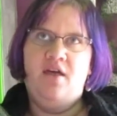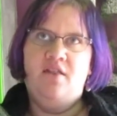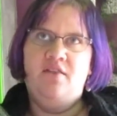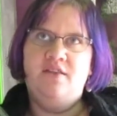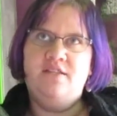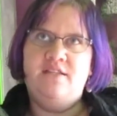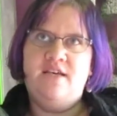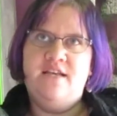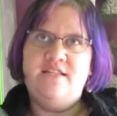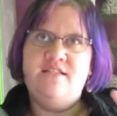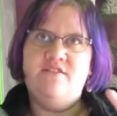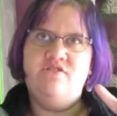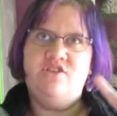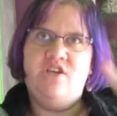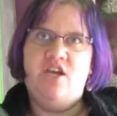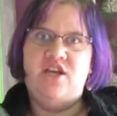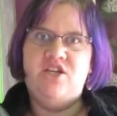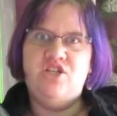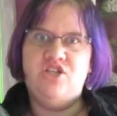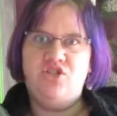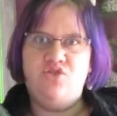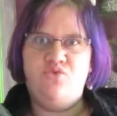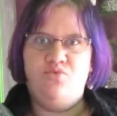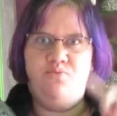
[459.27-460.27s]
the Tides of
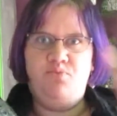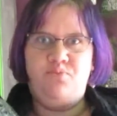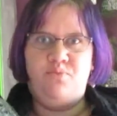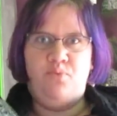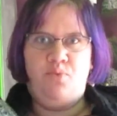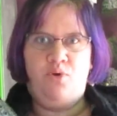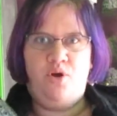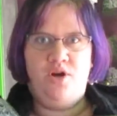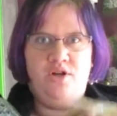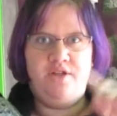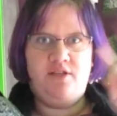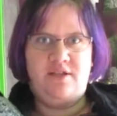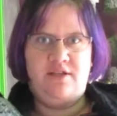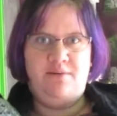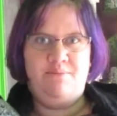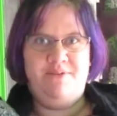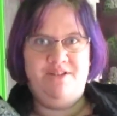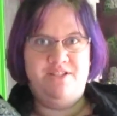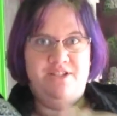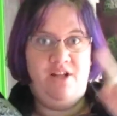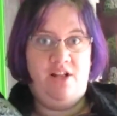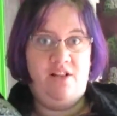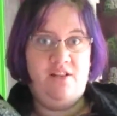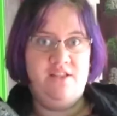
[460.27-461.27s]
Change is worked in a
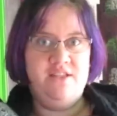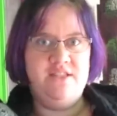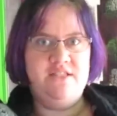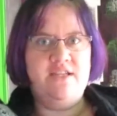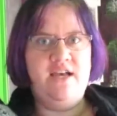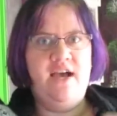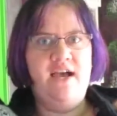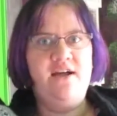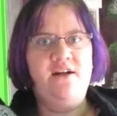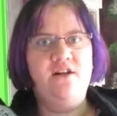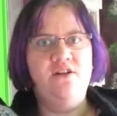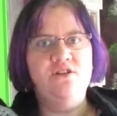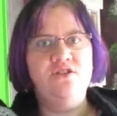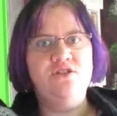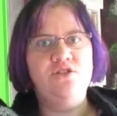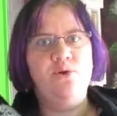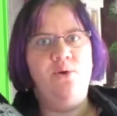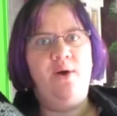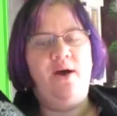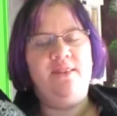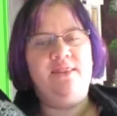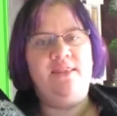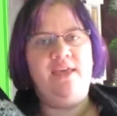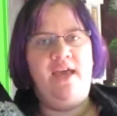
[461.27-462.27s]
mandala style,
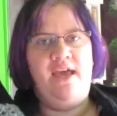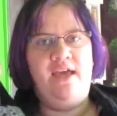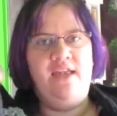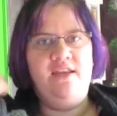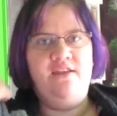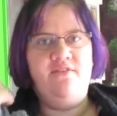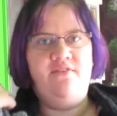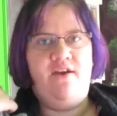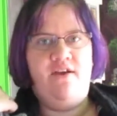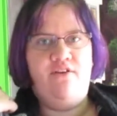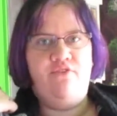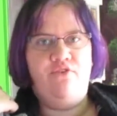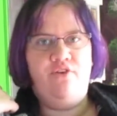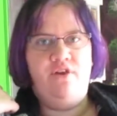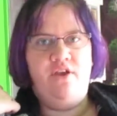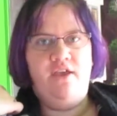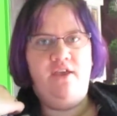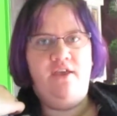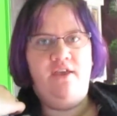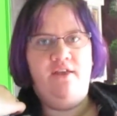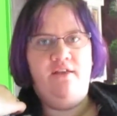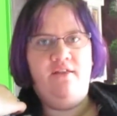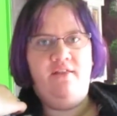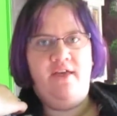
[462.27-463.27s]
so at the end of
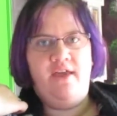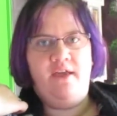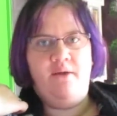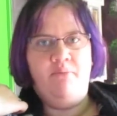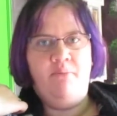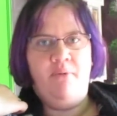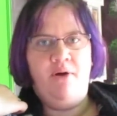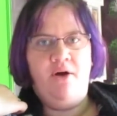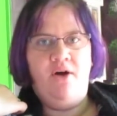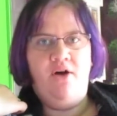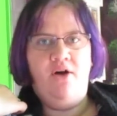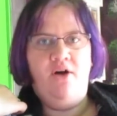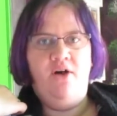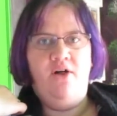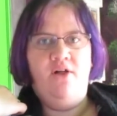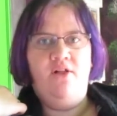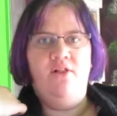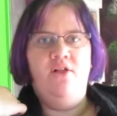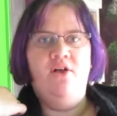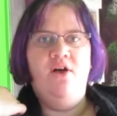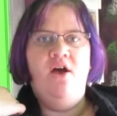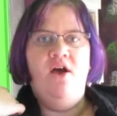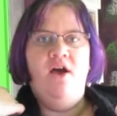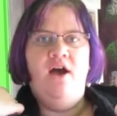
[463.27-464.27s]
every, like, ball,